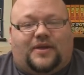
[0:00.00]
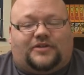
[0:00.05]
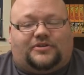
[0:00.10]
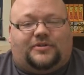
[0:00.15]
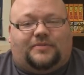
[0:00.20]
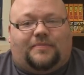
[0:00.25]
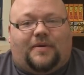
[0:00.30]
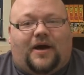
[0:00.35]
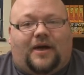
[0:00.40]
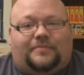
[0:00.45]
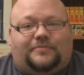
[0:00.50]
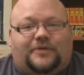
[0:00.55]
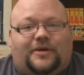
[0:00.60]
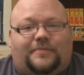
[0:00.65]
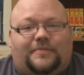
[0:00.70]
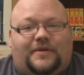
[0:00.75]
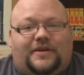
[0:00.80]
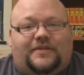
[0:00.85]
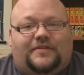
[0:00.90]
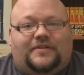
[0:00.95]
actually popped
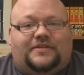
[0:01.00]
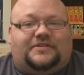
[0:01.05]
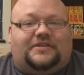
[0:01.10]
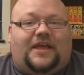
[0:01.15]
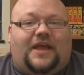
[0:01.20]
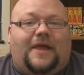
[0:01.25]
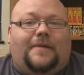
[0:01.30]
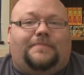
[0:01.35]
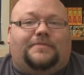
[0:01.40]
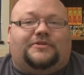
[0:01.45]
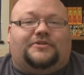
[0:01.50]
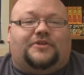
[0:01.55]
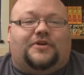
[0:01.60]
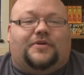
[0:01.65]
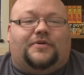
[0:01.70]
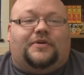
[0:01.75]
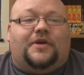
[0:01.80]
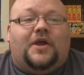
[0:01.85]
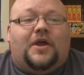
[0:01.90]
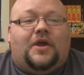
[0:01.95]
up in this
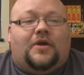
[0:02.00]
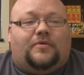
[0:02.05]
episode